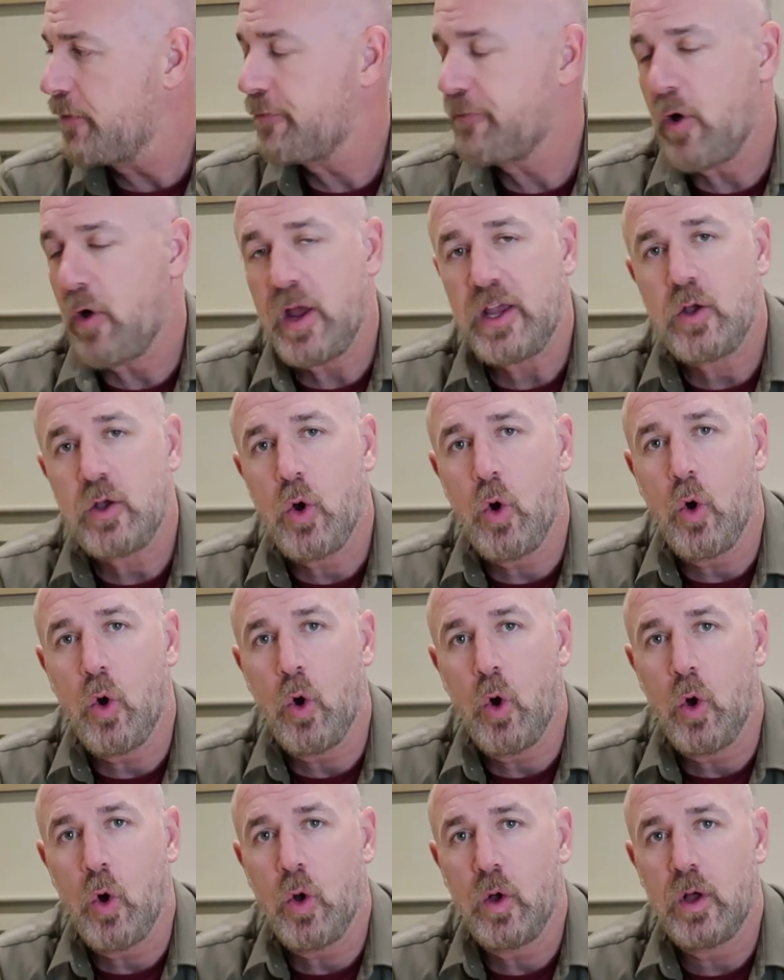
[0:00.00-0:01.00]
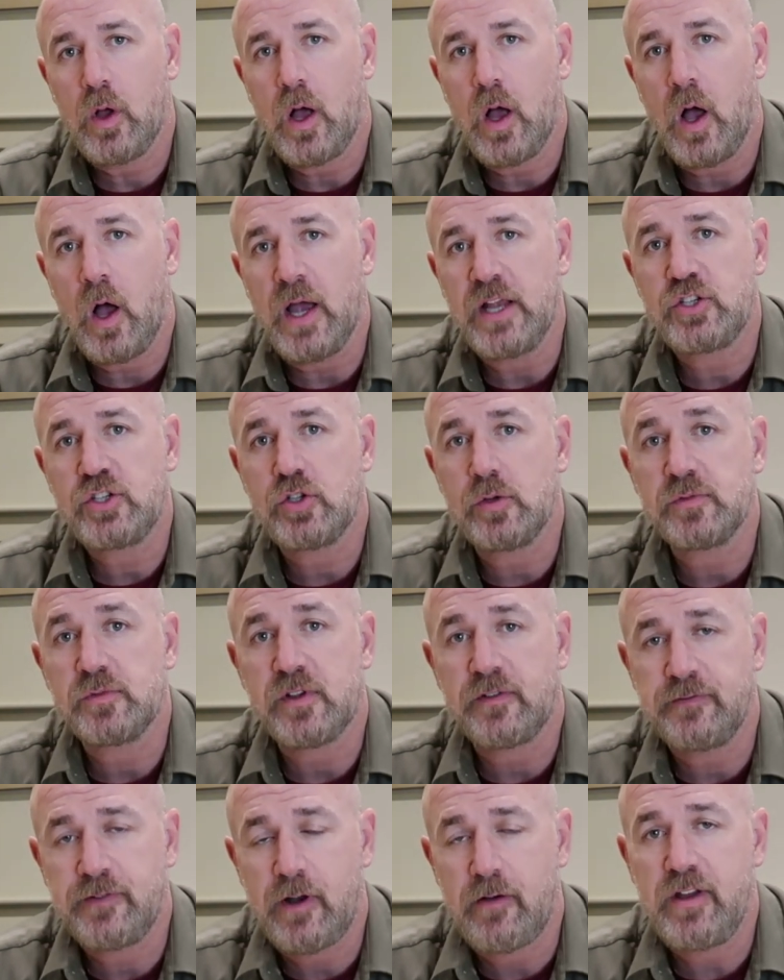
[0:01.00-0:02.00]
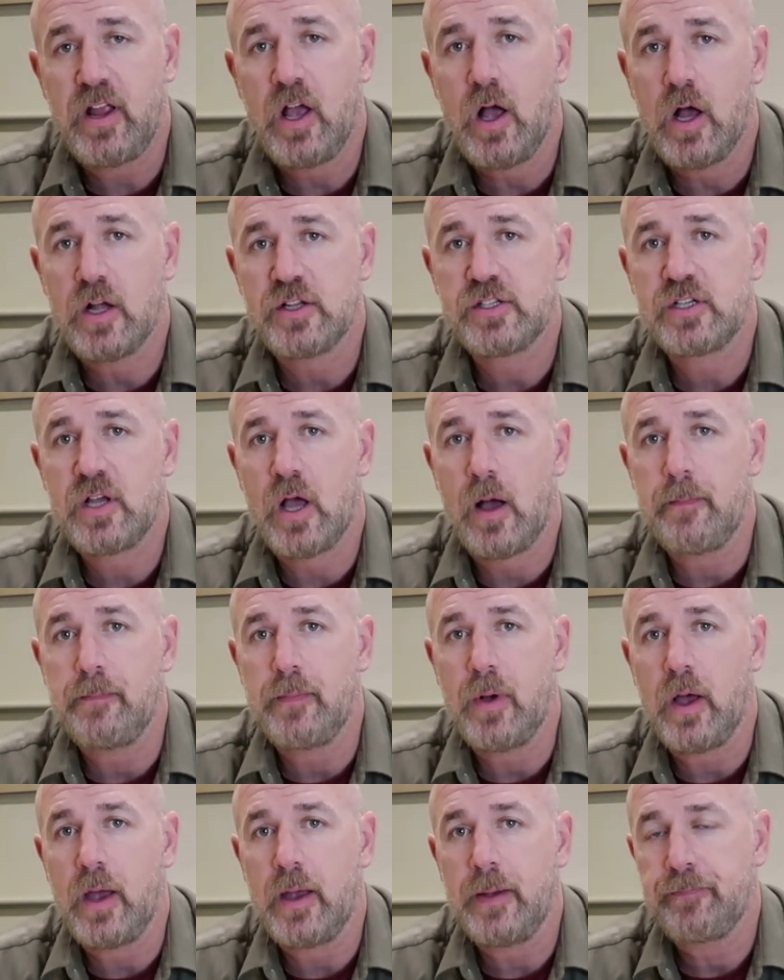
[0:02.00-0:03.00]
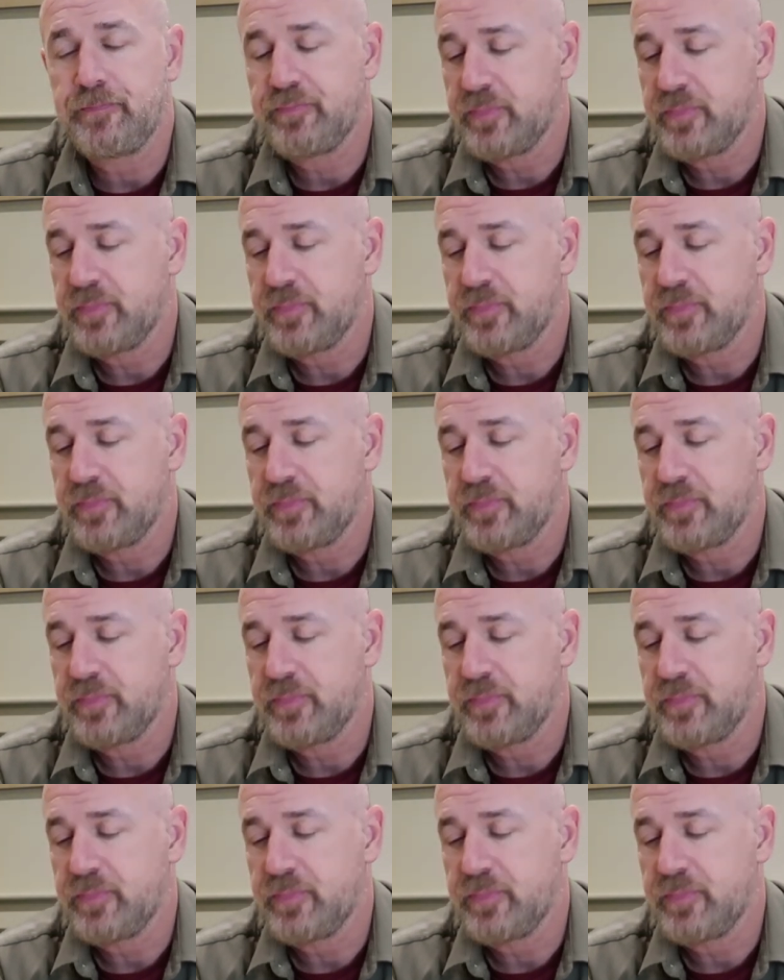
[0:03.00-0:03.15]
Freikorps items are very hard to come by.